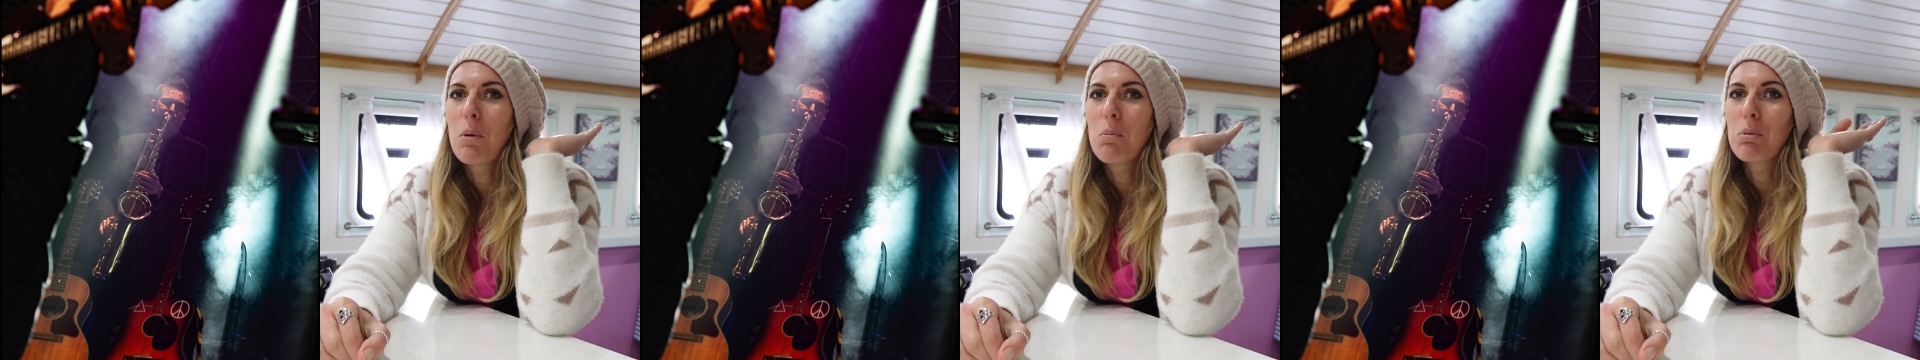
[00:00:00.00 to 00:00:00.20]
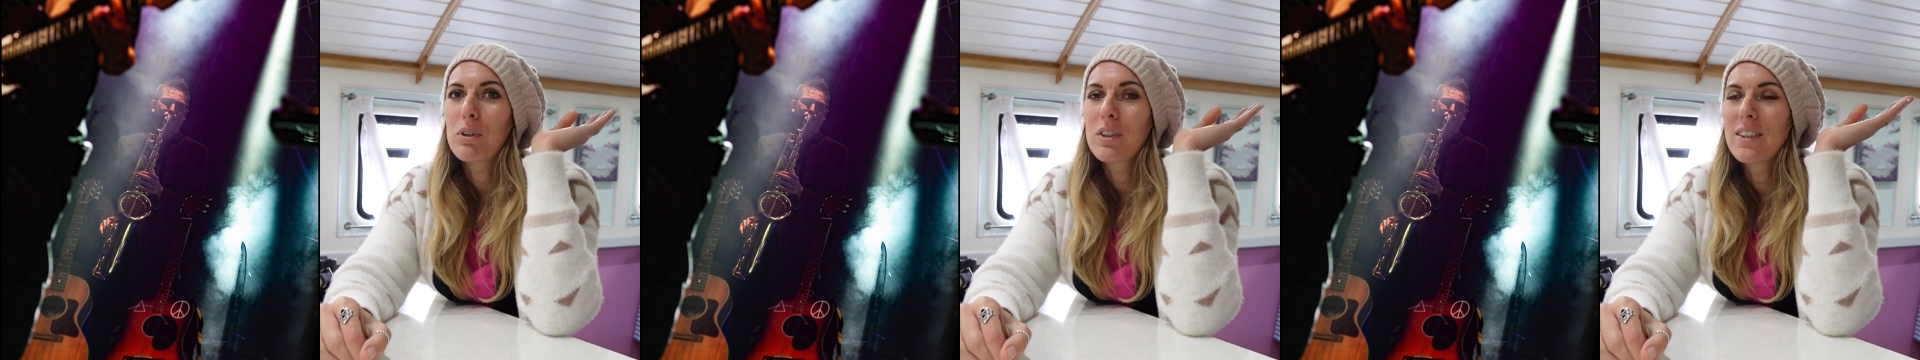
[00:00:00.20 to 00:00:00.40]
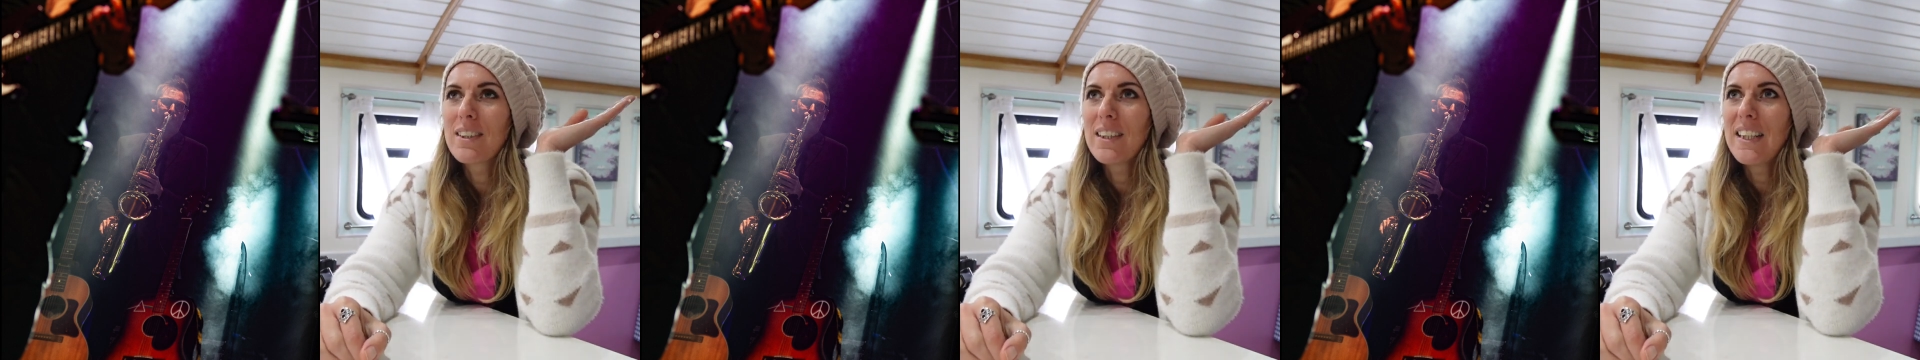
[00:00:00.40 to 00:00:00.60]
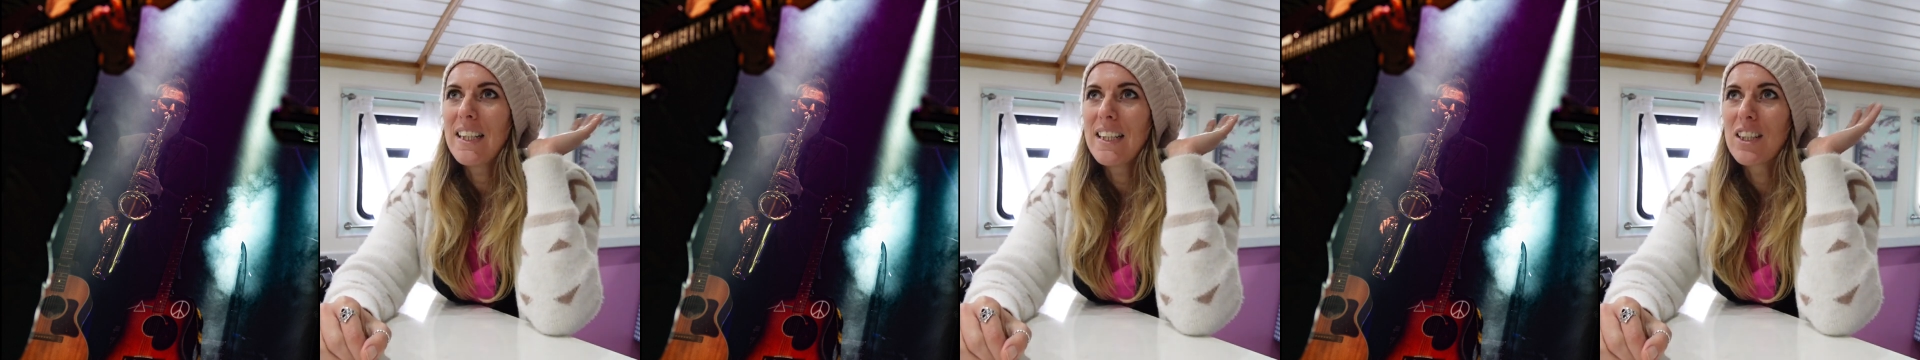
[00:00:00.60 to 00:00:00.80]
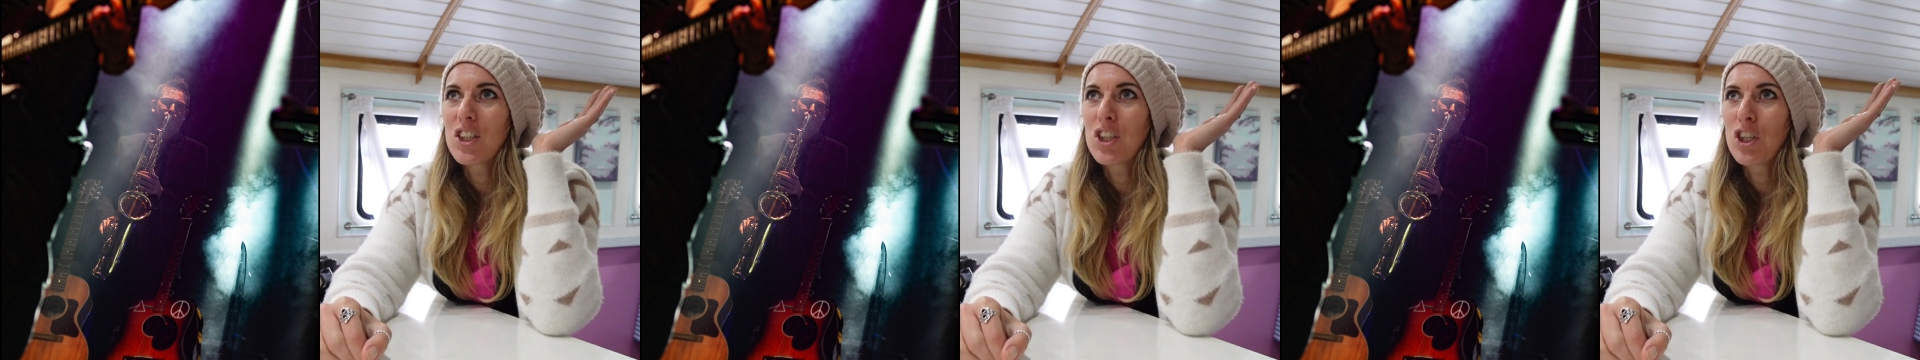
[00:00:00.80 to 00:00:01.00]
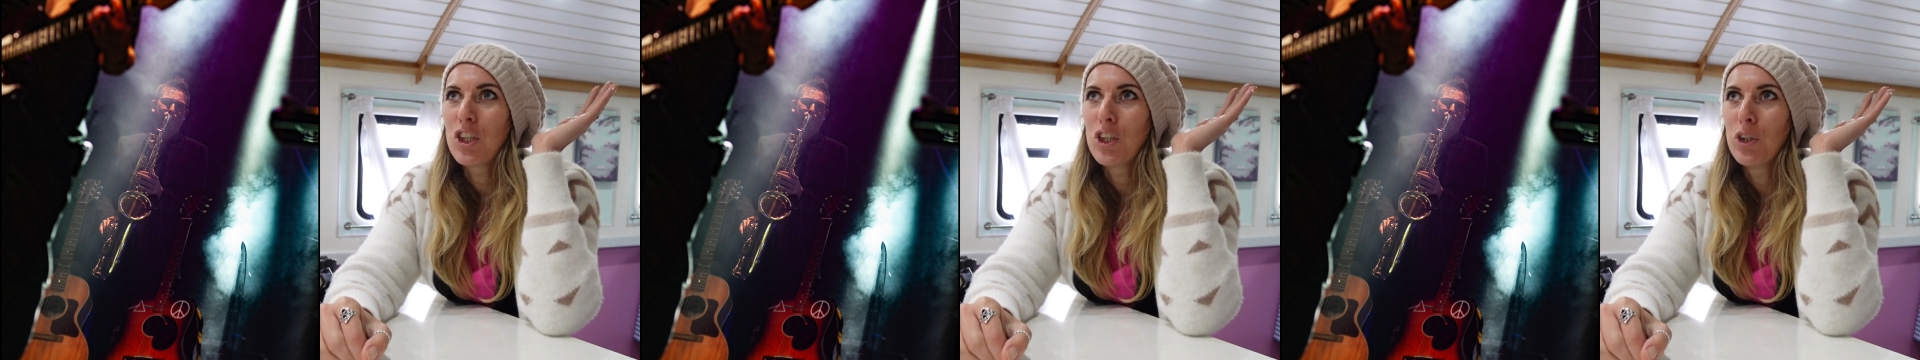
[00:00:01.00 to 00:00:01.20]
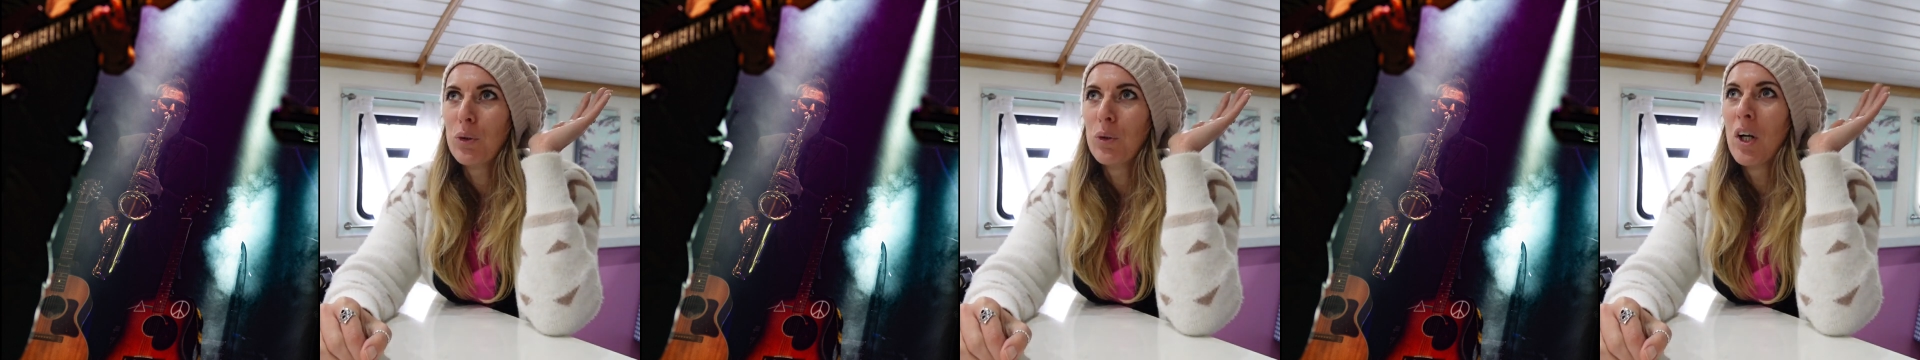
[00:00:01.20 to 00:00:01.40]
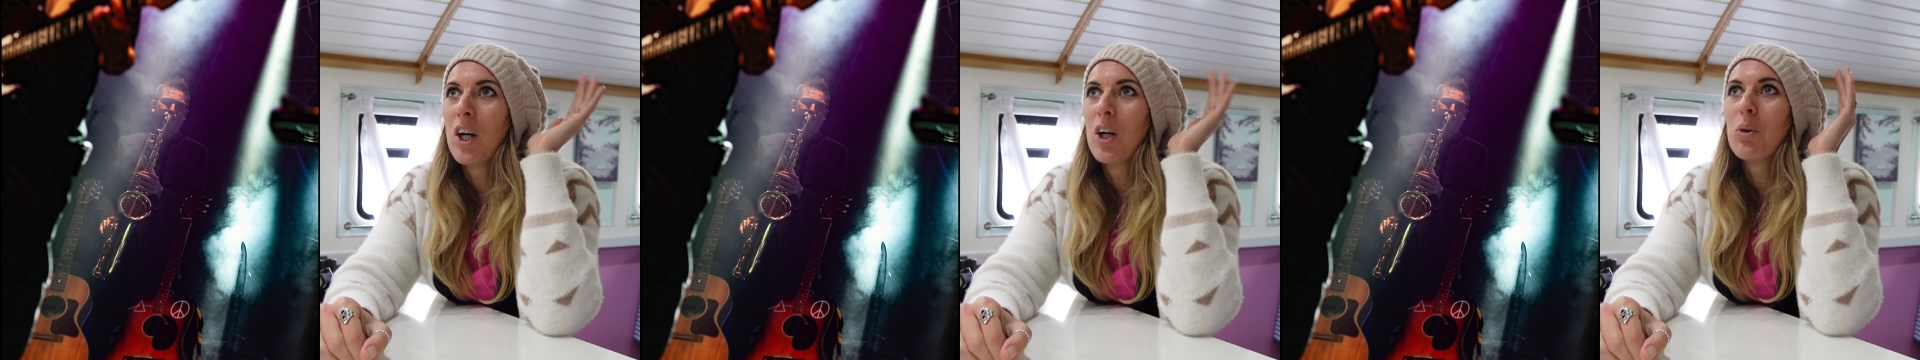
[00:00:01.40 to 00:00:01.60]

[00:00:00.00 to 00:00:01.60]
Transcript: proceed to,